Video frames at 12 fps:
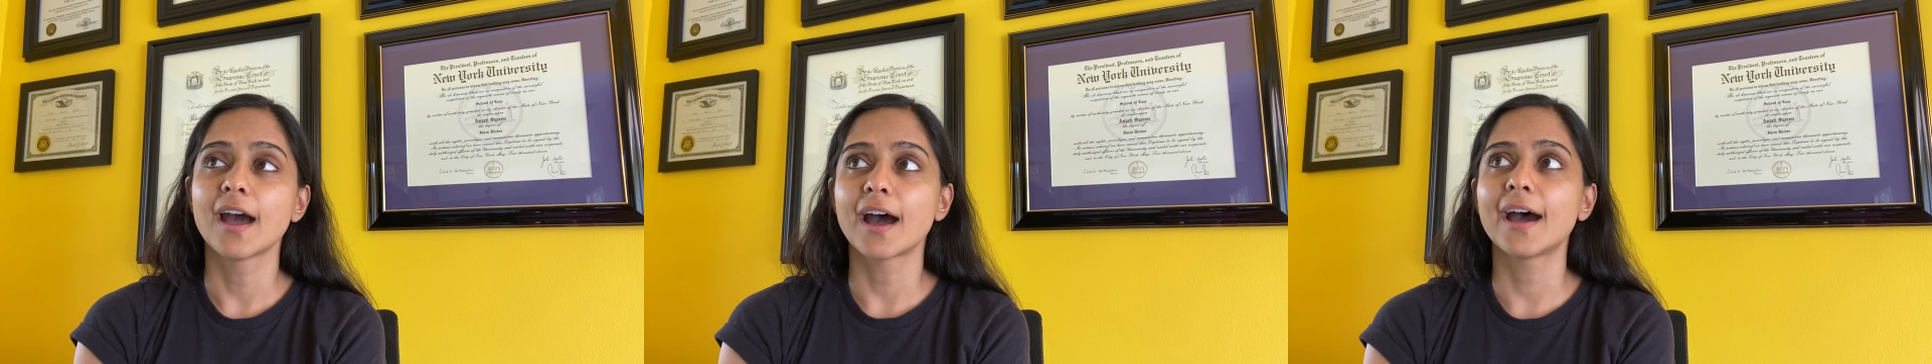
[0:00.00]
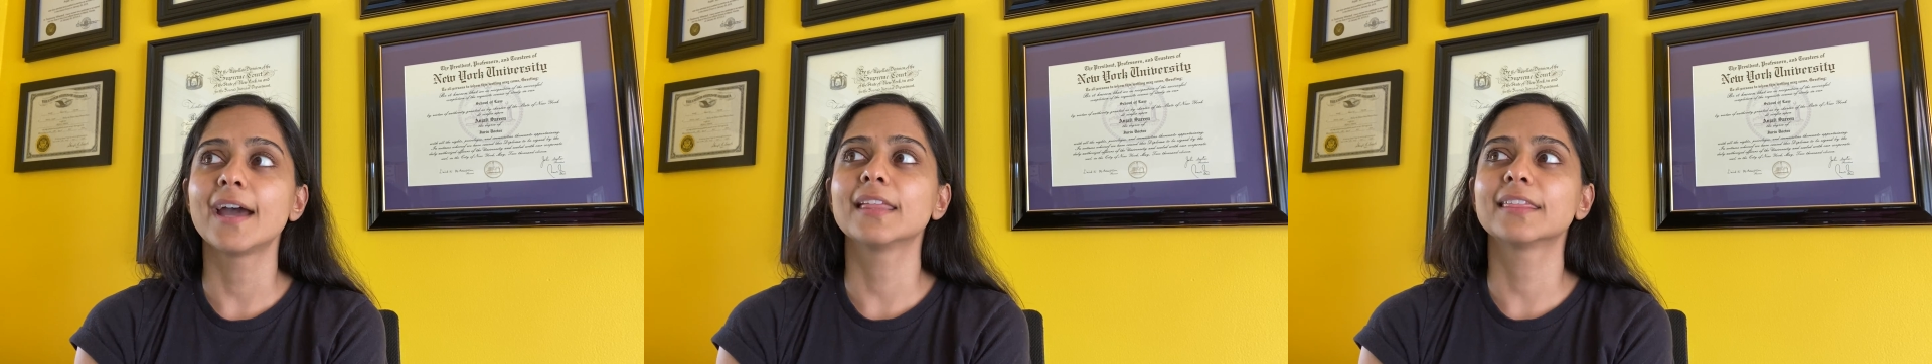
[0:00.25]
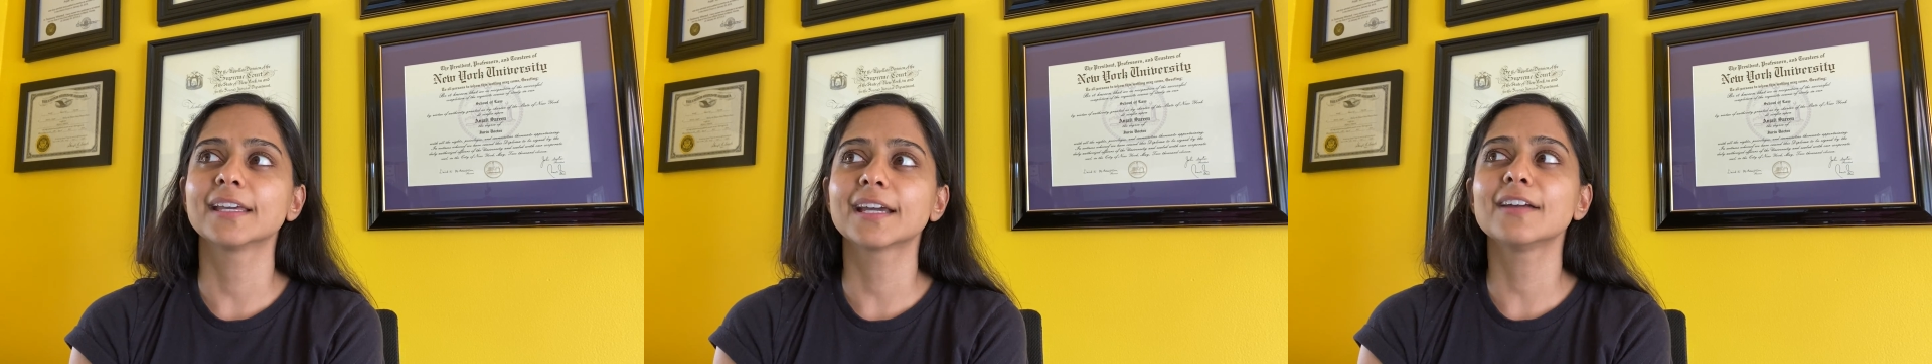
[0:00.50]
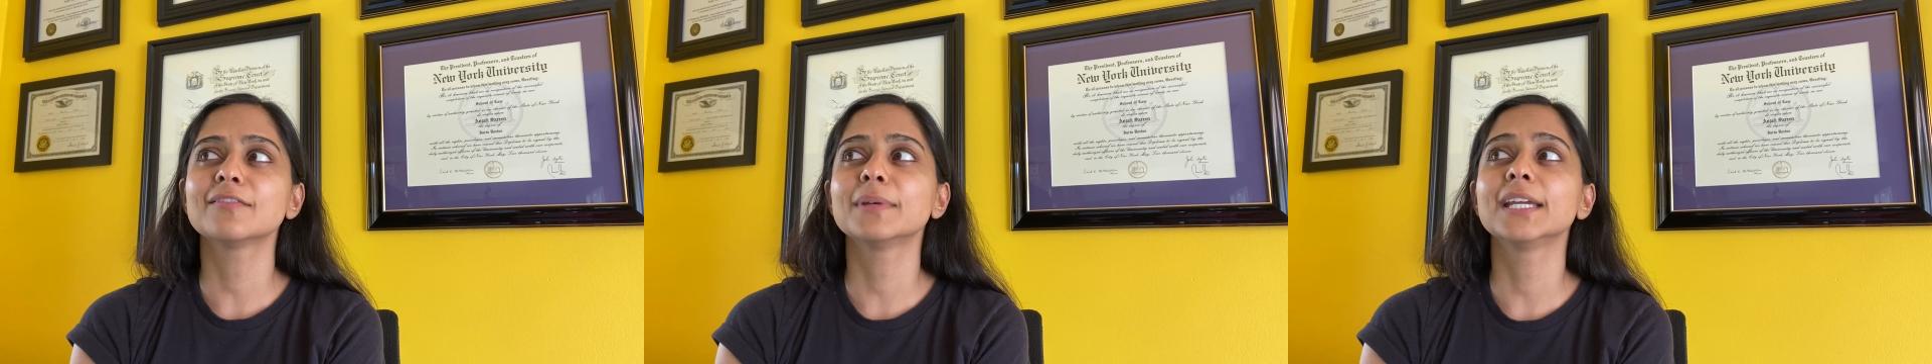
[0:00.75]
I think
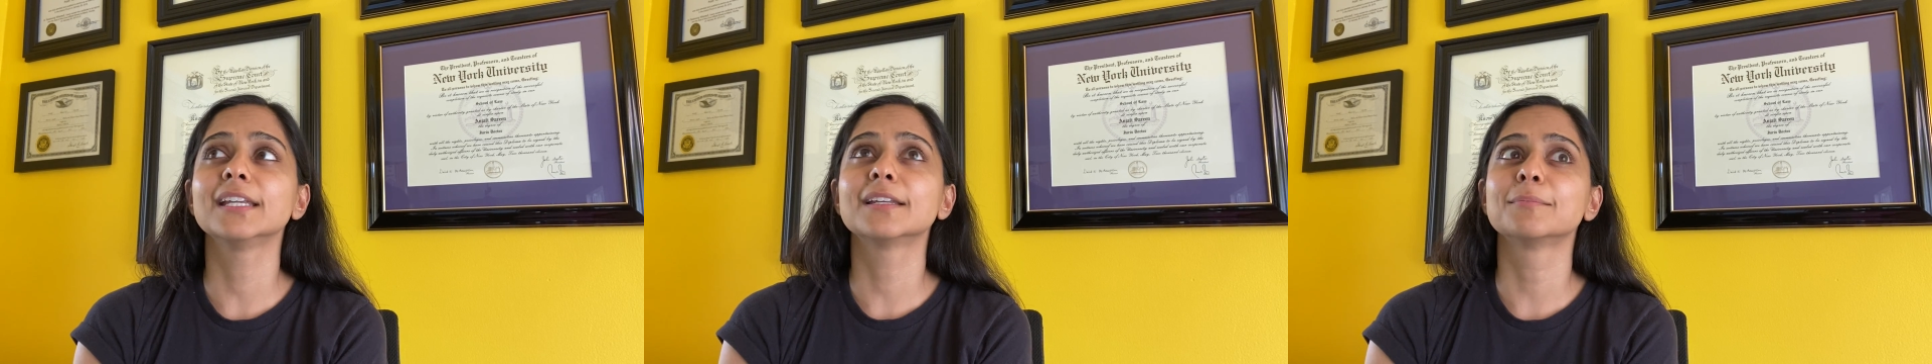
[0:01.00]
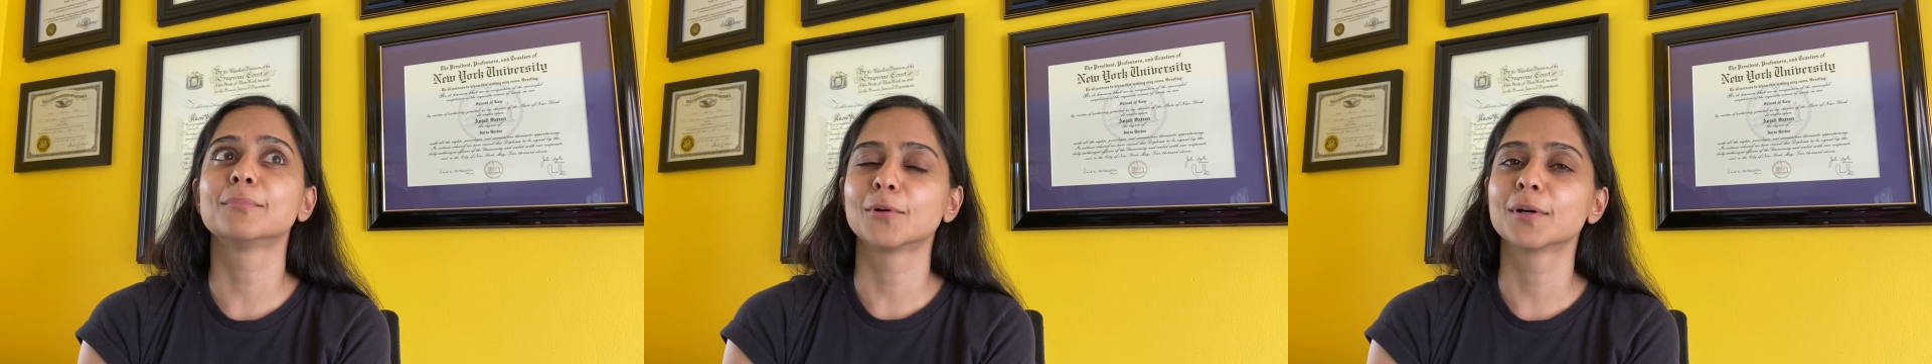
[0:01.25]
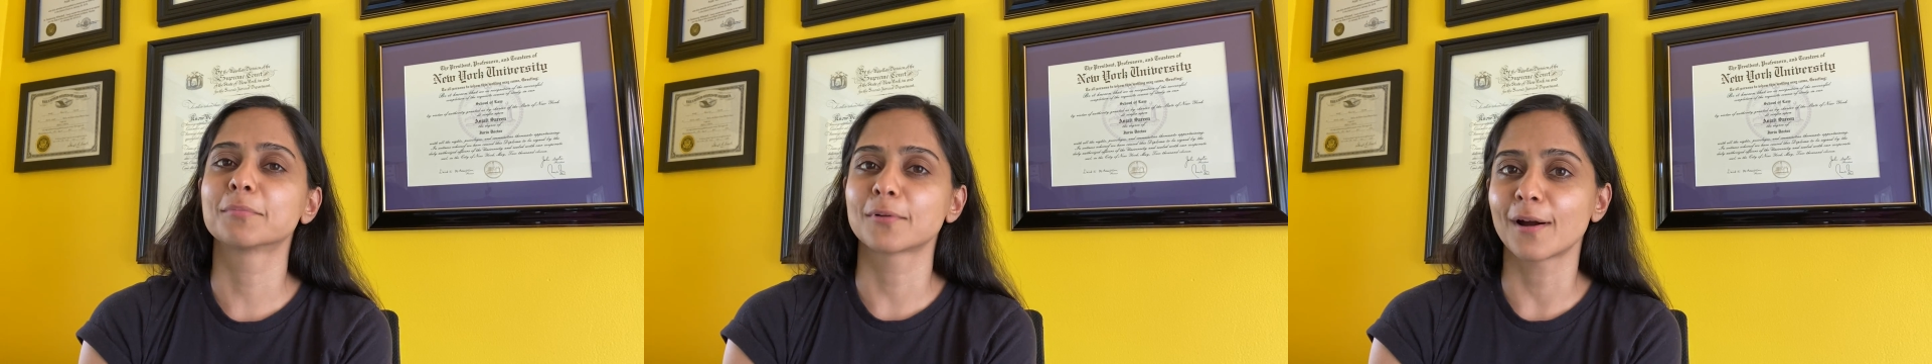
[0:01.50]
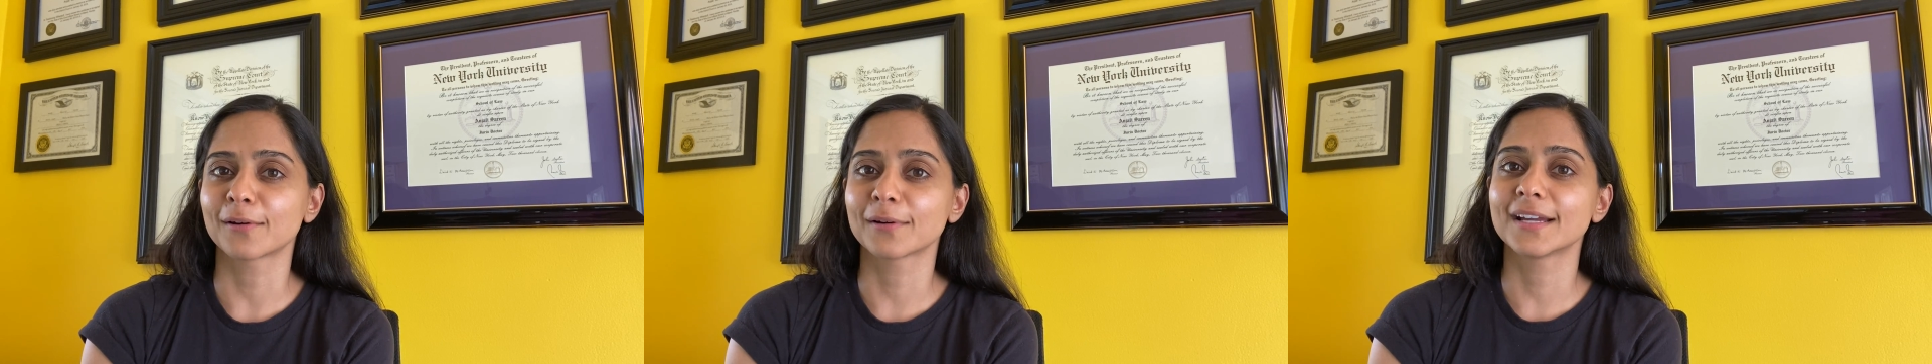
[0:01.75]
I've made more
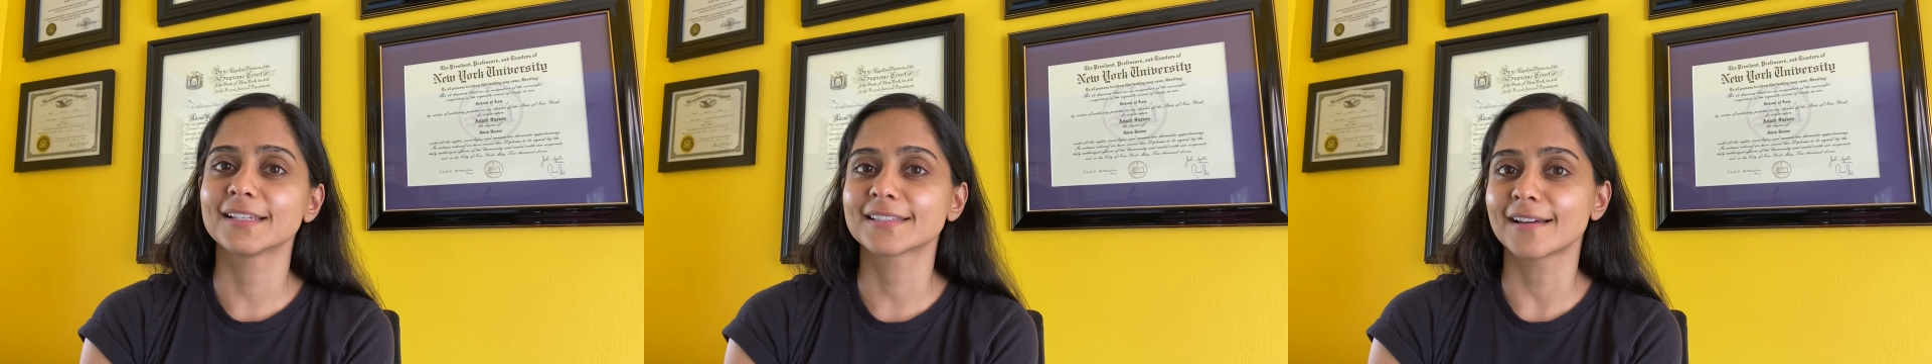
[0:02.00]
progress